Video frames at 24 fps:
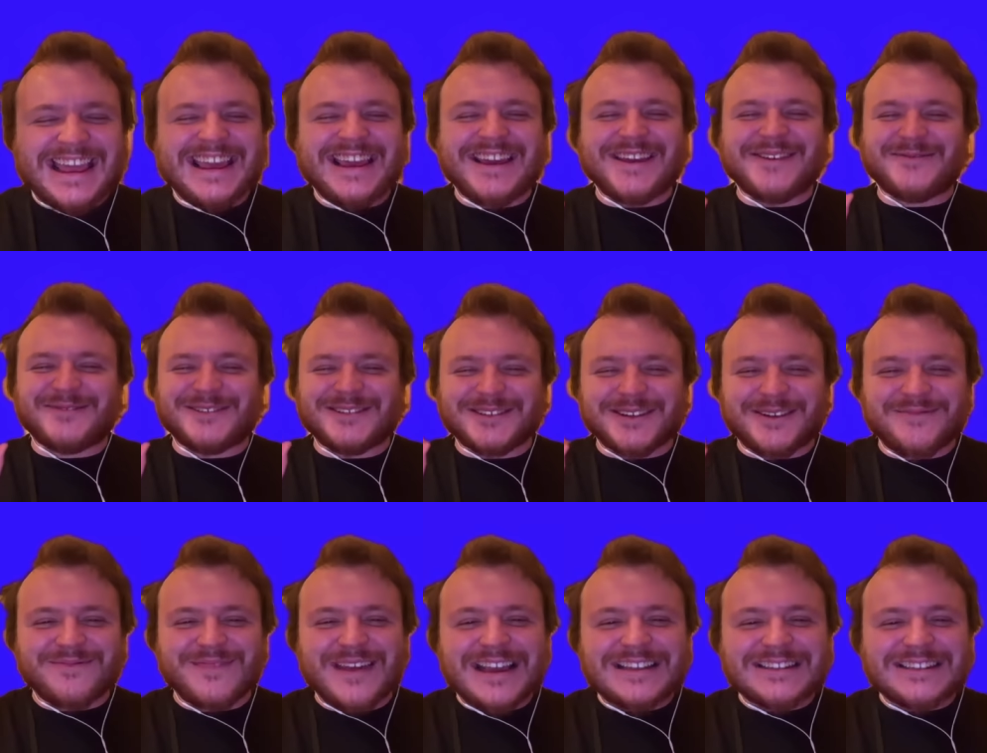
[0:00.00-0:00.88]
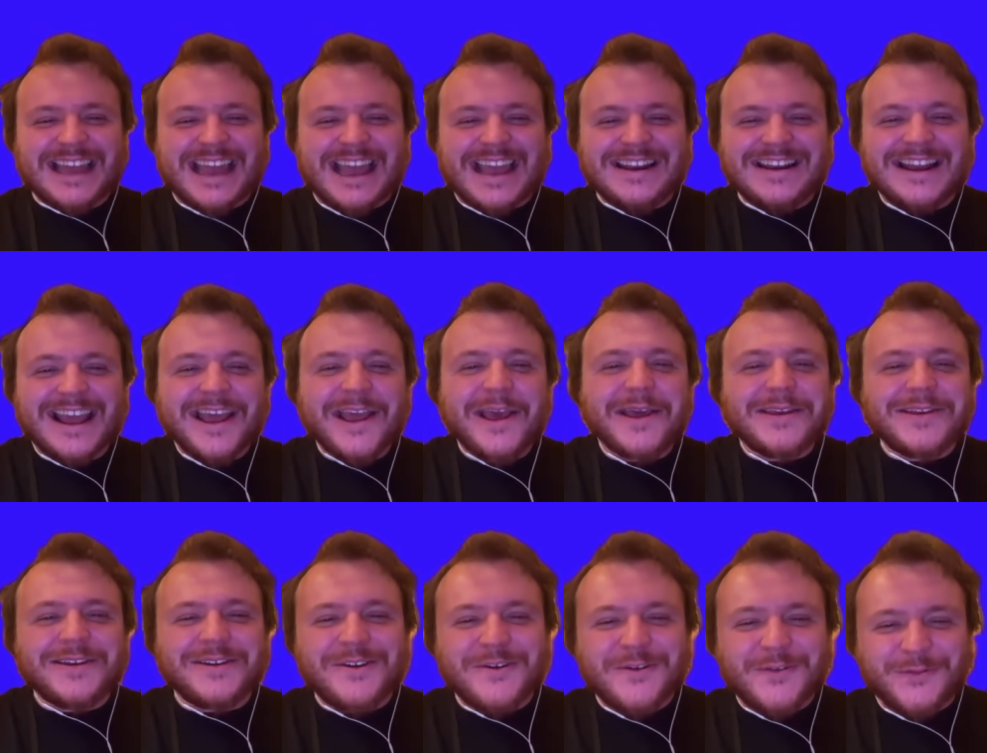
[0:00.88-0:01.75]
It was amazing. And,
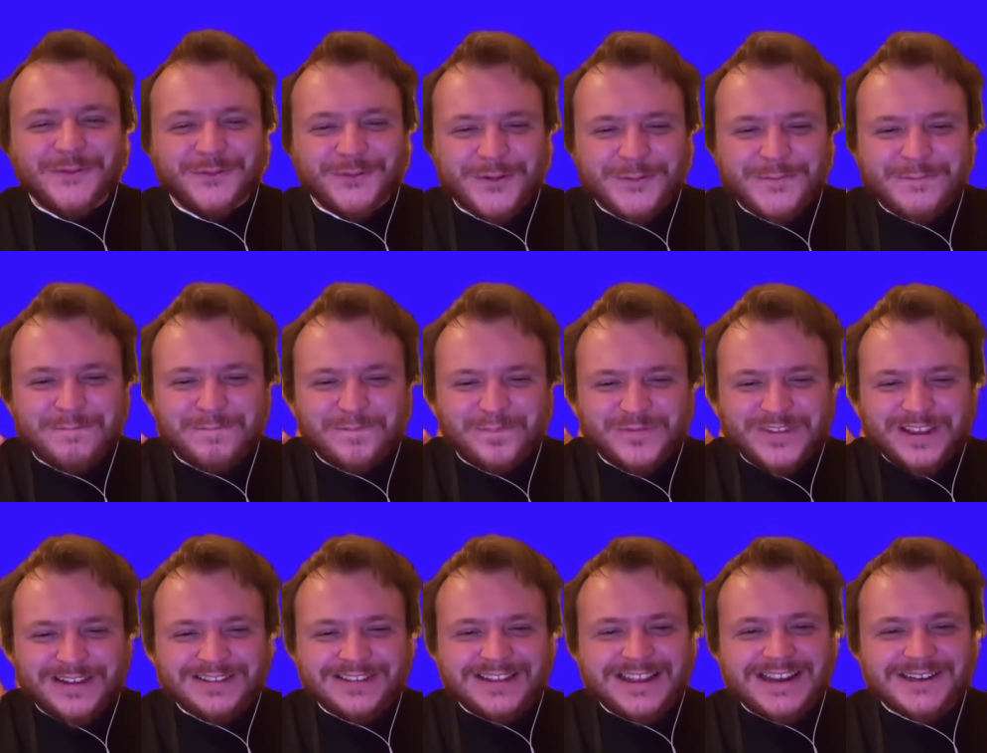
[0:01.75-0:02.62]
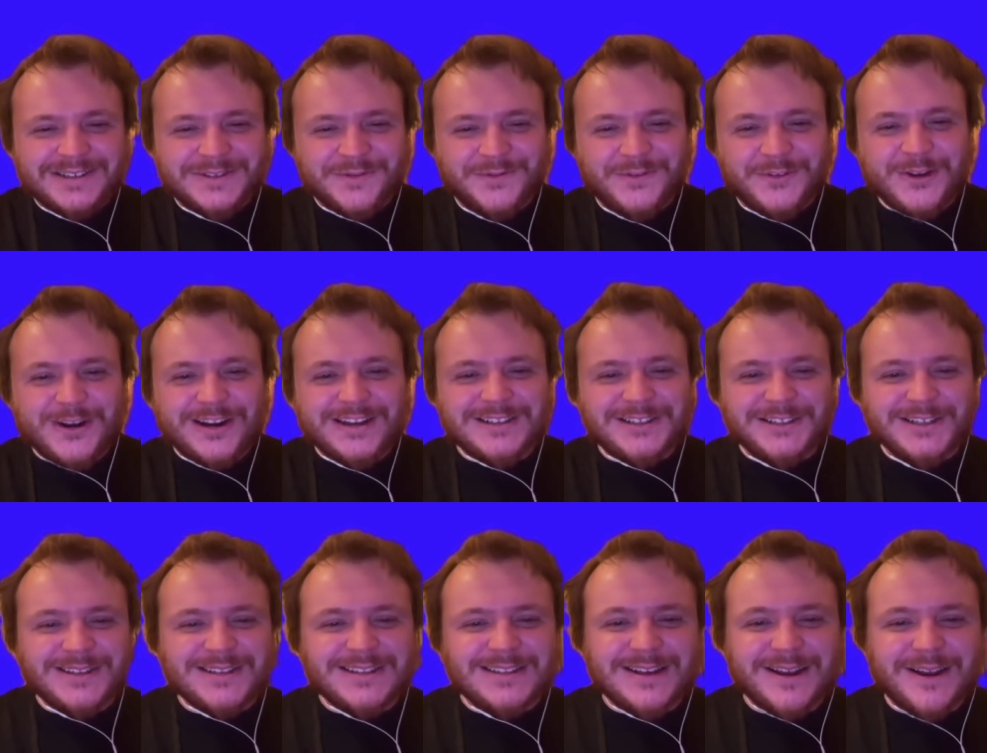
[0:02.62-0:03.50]
you know, from leaked footage
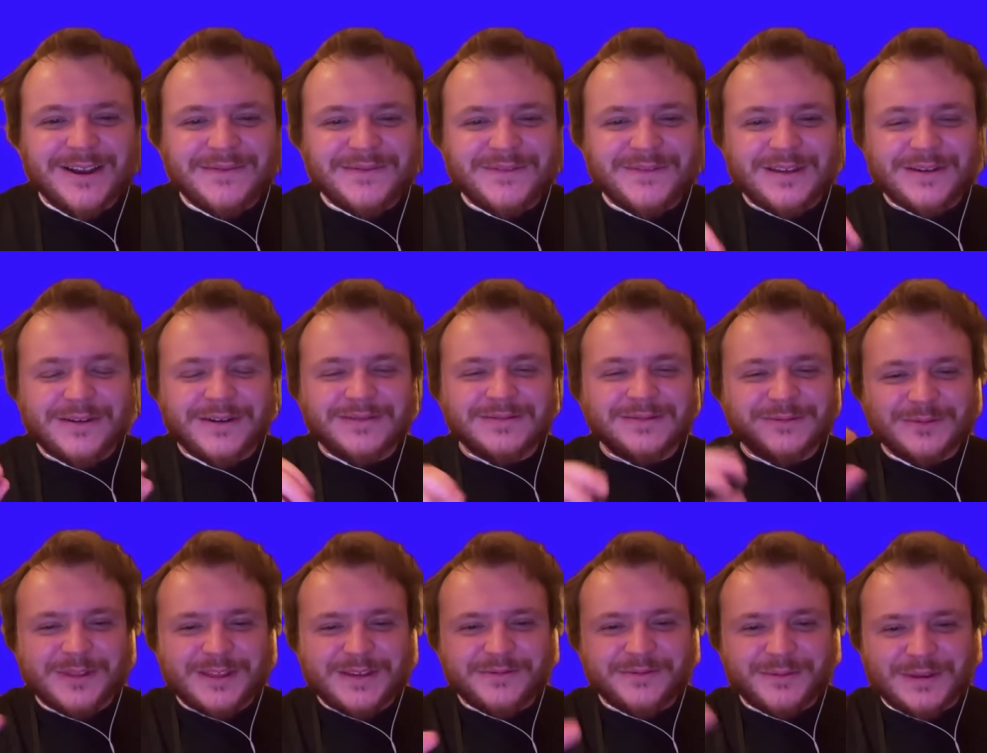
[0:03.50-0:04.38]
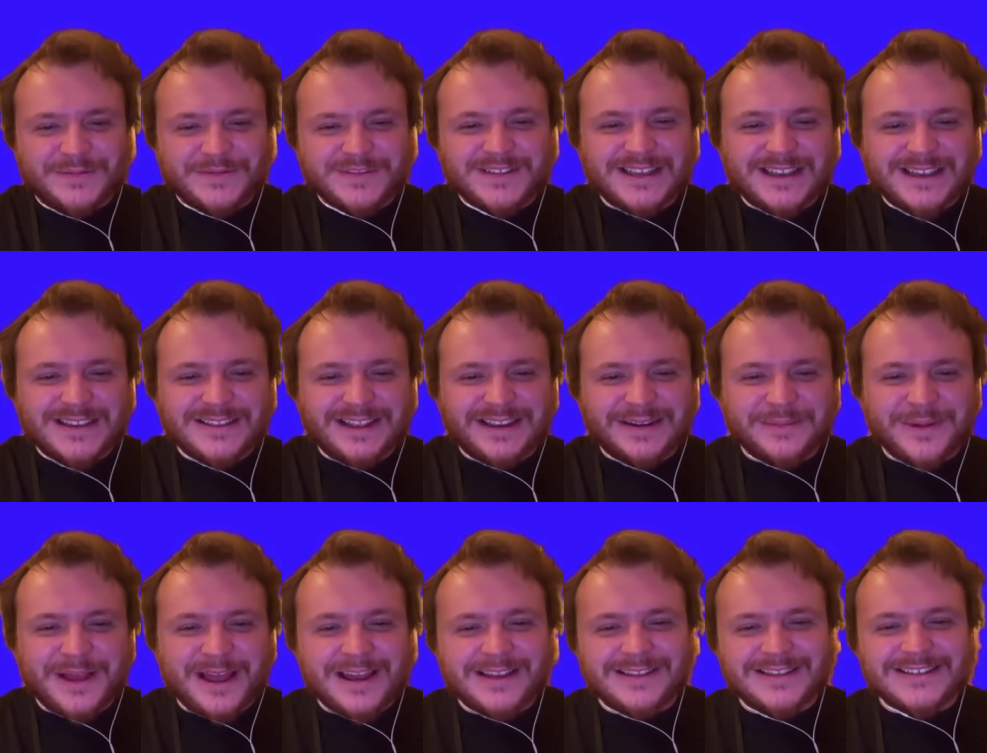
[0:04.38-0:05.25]
and stuff that we've seen, like
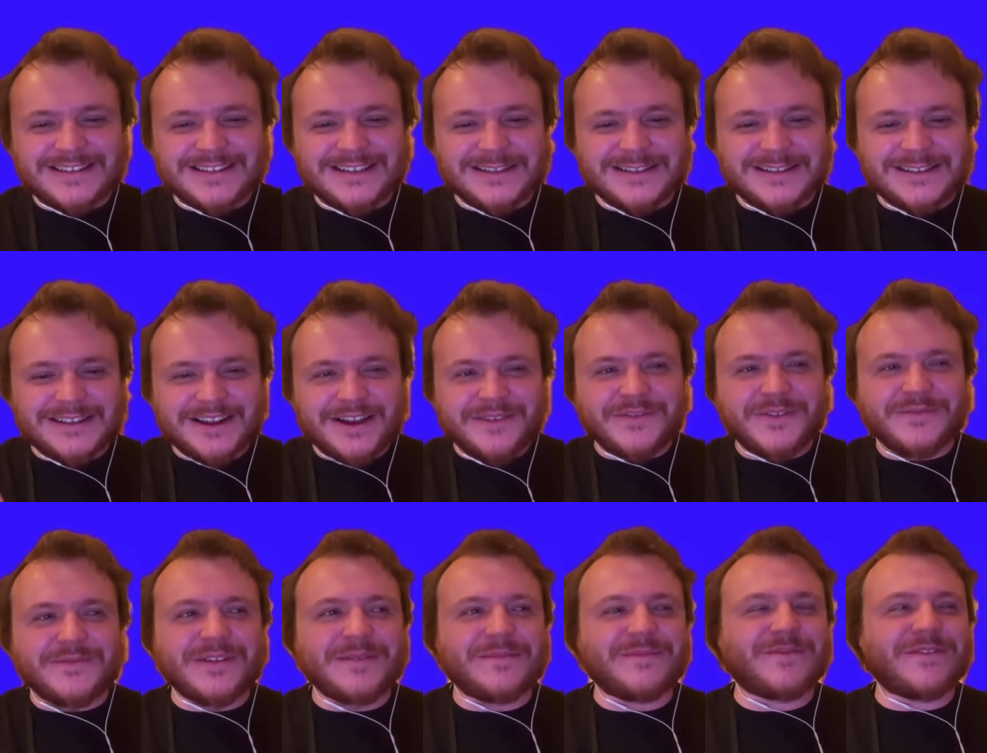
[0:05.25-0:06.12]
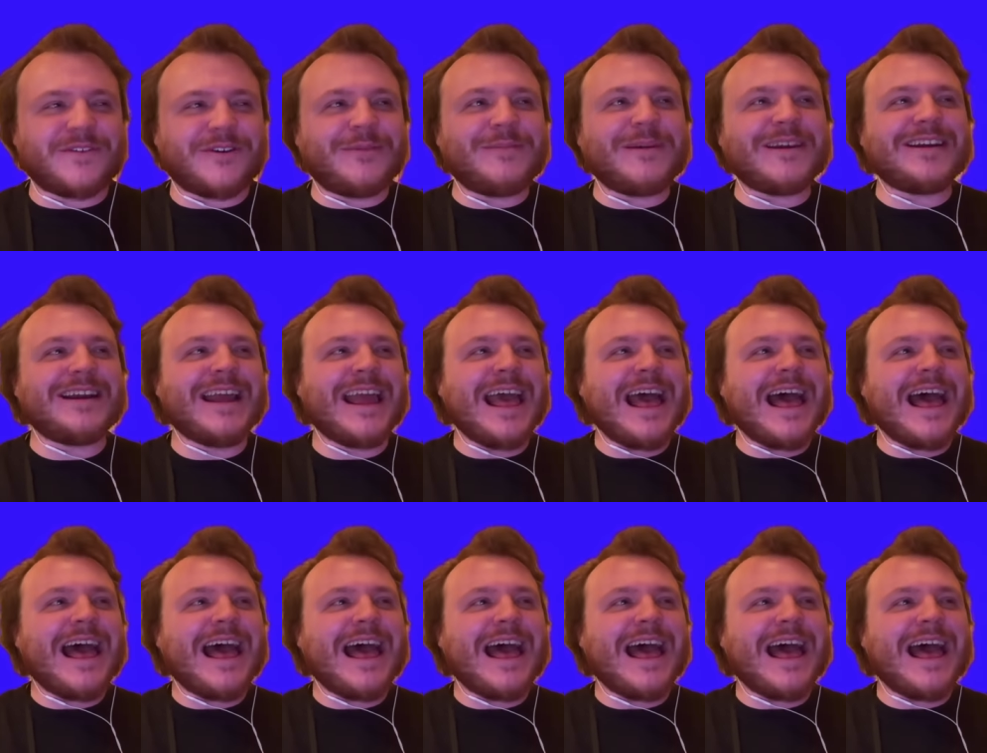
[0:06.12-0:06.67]
behind the scenes stuff of them filming,